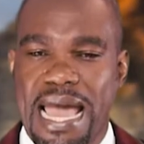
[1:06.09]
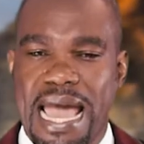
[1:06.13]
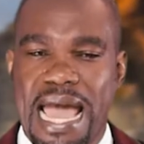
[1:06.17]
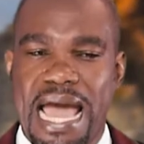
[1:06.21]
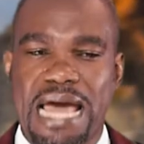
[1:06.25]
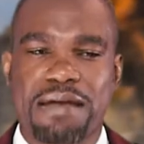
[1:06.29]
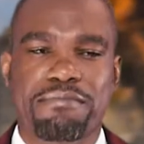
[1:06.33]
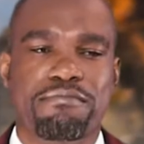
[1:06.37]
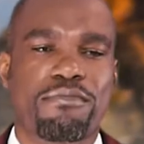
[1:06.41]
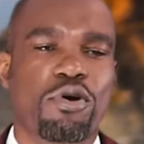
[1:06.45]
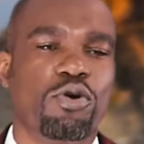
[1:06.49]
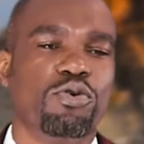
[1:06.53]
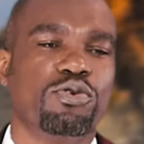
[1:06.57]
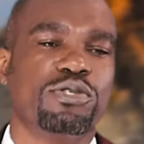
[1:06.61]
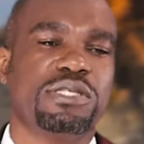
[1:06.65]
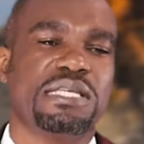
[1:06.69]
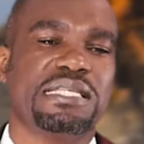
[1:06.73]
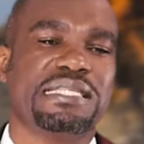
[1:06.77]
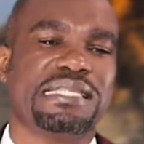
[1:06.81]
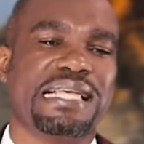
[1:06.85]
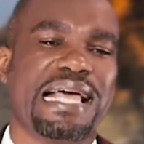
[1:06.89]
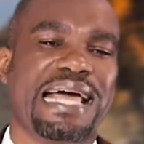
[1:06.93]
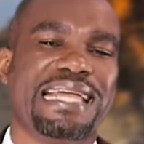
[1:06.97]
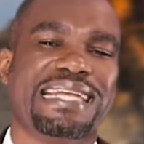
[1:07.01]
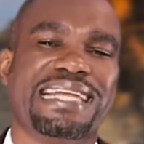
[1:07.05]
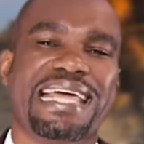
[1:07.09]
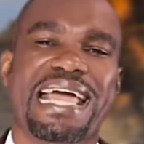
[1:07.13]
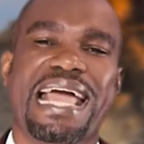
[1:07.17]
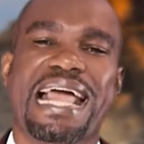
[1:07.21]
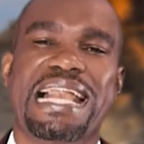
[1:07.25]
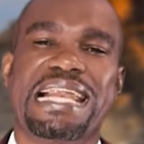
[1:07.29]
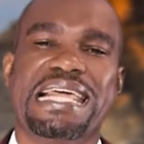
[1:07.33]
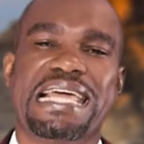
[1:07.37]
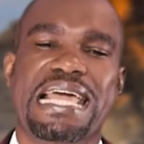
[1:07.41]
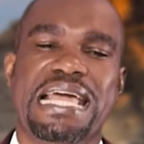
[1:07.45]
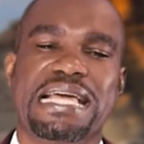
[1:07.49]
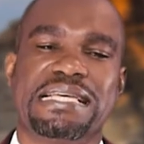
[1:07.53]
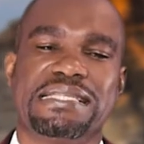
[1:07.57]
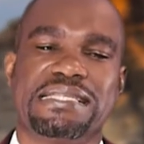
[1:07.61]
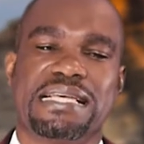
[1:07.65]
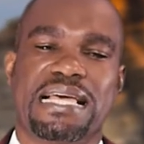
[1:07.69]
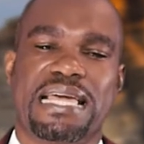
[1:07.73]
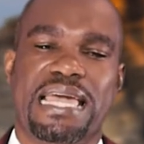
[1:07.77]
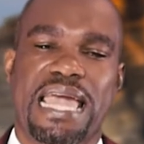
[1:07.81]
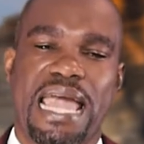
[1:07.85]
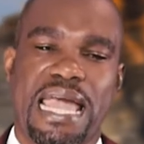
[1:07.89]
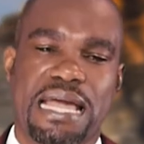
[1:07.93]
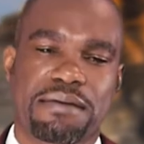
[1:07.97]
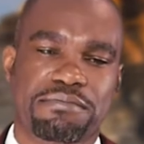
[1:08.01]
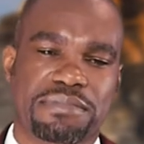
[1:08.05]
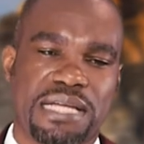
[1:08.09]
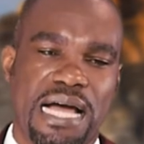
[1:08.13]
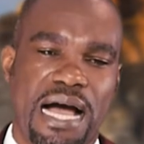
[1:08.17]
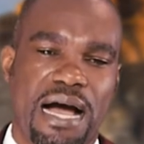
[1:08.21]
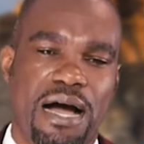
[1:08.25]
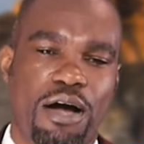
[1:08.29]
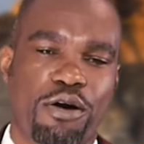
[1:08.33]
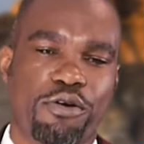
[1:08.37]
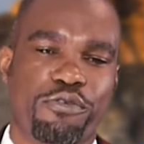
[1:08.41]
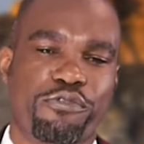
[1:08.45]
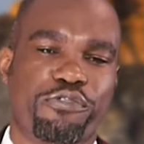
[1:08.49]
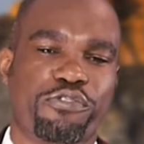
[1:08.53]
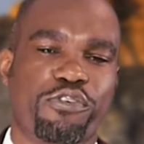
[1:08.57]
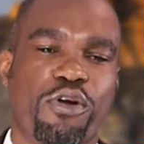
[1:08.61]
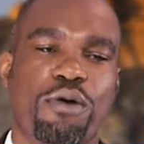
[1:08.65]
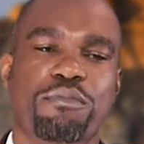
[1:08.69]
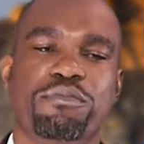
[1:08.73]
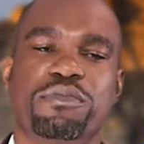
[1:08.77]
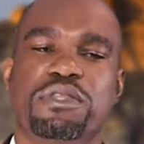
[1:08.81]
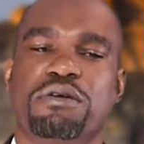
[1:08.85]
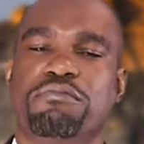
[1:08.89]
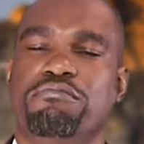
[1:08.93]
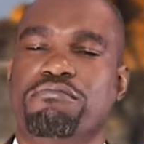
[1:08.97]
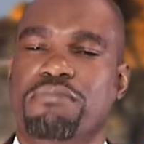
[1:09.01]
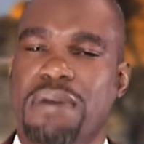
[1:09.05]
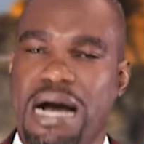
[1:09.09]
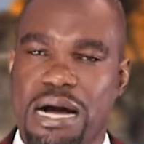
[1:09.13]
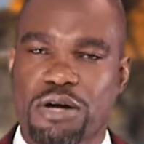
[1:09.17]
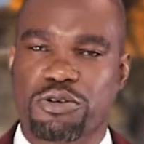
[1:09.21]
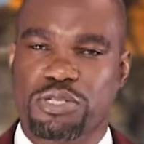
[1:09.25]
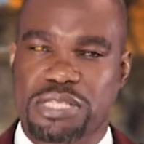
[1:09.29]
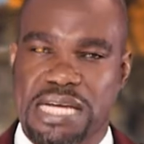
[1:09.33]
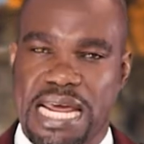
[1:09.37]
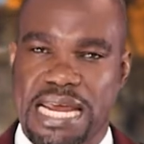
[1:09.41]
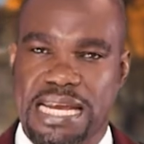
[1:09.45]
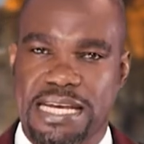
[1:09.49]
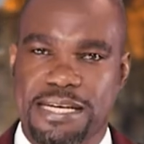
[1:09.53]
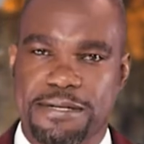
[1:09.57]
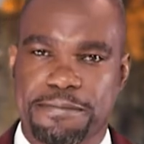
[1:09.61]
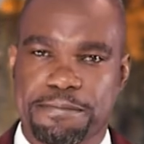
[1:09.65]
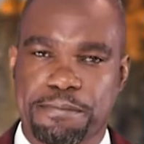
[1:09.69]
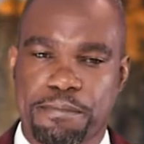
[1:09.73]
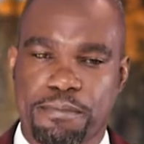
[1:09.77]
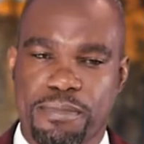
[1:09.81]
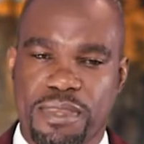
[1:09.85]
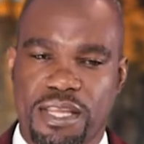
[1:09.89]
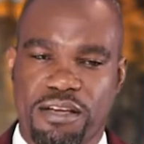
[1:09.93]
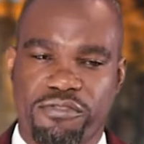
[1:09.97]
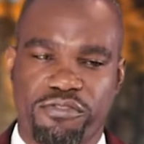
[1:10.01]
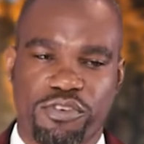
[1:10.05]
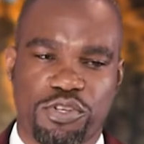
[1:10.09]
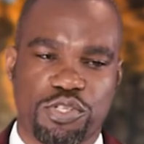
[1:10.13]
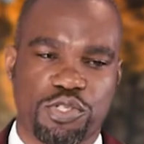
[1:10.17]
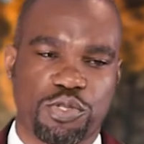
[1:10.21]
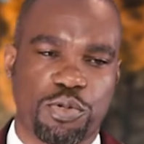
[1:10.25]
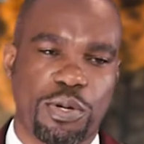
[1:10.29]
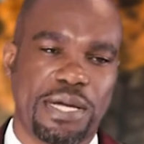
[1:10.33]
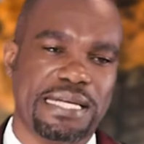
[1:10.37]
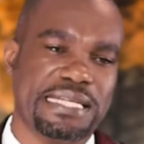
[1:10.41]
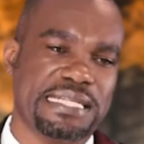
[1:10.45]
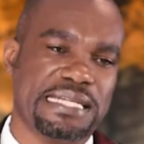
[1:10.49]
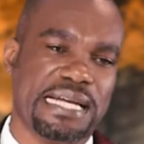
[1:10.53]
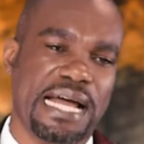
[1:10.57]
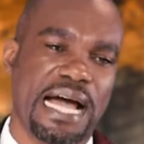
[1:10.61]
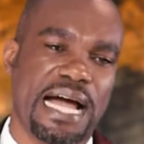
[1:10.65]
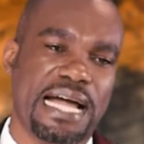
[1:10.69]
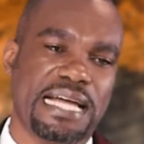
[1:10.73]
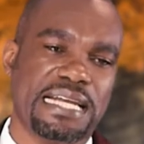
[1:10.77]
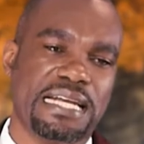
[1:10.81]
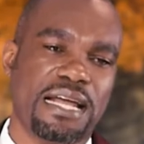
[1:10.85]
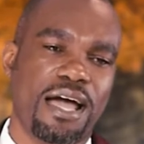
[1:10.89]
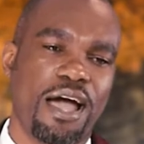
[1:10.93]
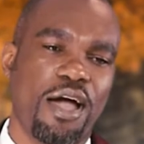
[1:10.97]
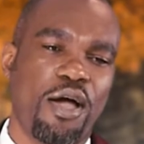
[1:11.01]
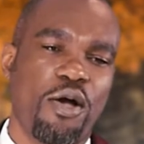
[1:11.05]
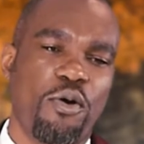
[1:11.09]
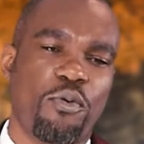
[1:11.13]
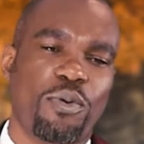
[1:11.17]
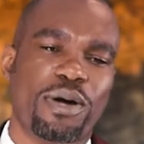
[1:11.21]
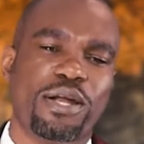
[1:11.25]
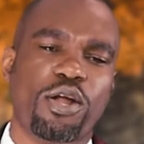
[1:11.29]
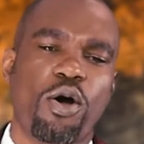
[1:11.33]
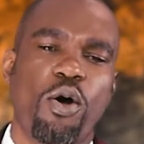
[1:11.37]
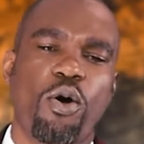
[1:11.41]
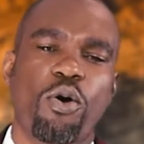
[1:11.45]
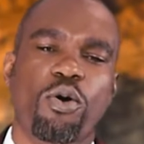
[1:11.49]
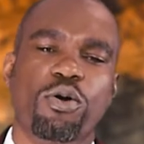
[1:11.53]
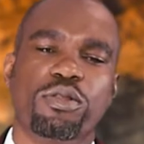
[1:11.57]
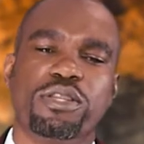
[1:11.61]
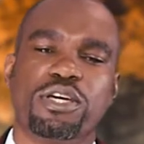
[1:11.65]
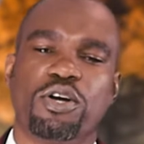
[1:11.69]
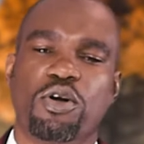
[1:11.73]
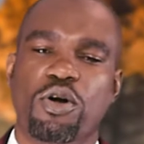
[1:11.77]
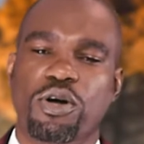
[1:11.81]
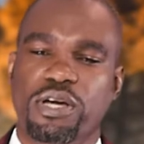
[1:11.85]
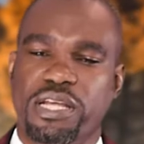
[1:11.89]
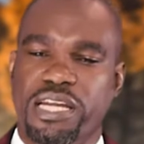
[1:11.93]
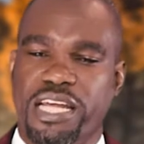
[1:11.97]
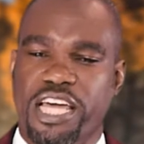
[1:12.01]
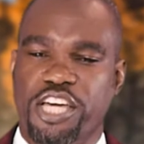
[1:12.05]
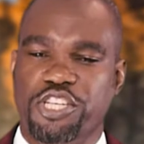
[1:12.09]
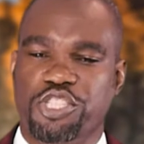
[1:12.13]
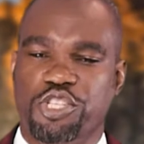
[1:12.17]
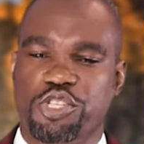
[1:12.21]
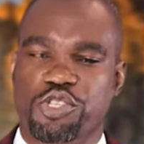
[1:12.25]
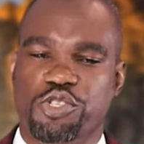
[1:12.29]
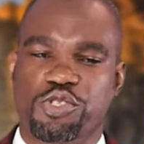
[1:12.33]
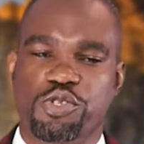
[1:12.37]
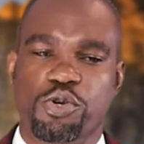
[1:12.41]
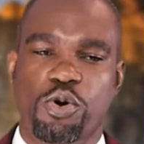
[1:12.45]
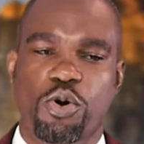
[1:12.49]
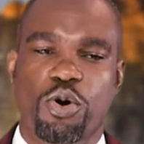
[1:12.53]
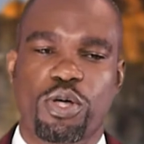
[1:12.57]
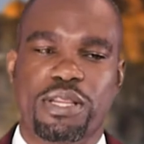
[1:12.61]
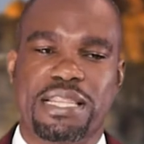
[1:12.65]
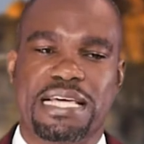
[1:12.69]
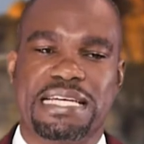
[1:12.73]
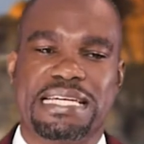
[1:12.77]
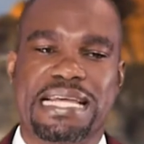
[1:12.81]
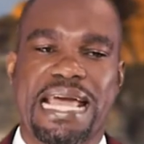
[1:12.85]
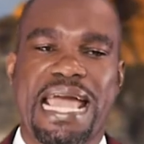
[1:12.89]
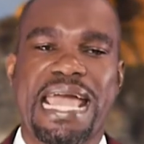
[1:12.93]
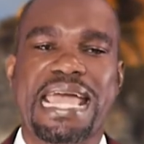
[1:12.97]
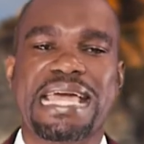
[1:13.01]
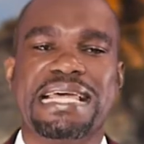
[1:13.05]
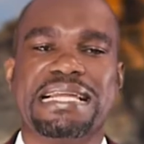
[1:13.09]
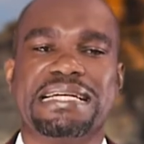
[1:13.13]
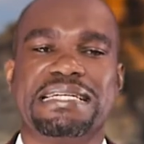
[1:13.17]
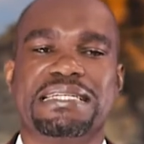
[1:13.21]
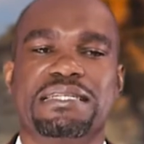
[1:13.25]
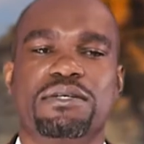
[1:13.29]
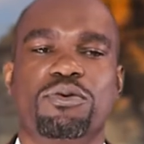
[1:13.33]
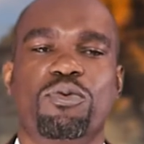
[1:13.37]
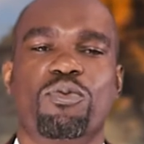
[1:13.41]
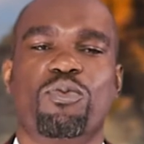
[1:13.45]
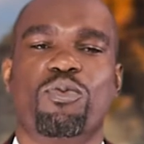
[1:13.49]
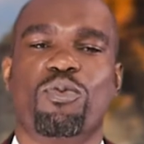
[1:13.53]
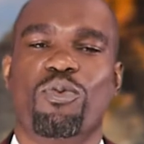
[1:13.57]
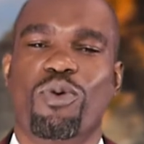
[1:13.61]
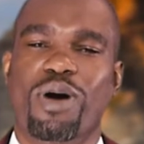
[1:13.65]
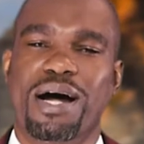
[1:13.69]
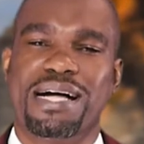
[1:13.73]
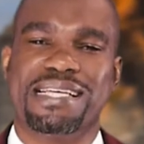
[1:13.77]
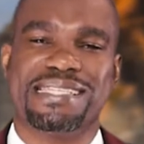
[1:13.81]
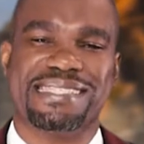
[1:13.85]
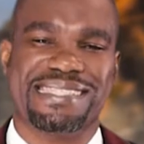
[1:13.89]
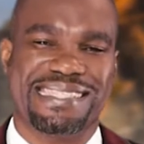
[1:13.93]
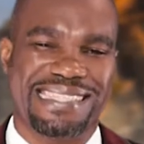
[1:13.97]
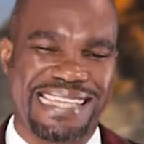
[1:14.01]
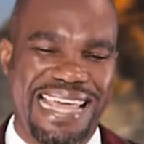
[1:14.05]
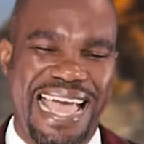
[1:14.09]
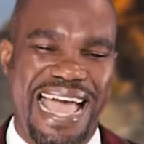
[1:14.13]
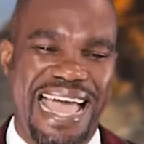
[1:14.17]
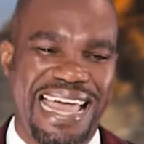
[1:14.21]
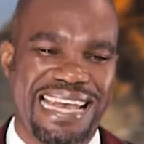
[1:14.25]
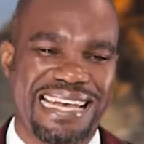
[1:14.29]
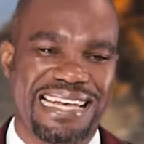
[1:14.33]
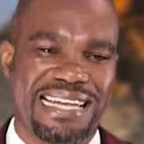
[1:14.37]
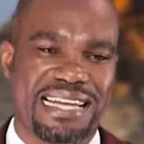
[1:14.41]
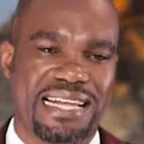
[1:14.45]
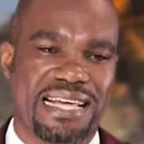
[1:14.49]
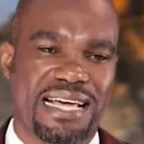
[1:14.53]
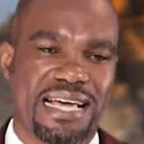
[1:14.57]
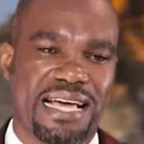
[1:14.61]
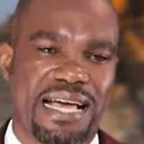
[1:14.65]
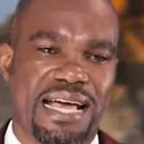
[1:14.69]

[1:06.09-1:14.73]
And Moses and Eleazar came down from the mountain. Verse 29 When all the congregation saw that Aaron was dead,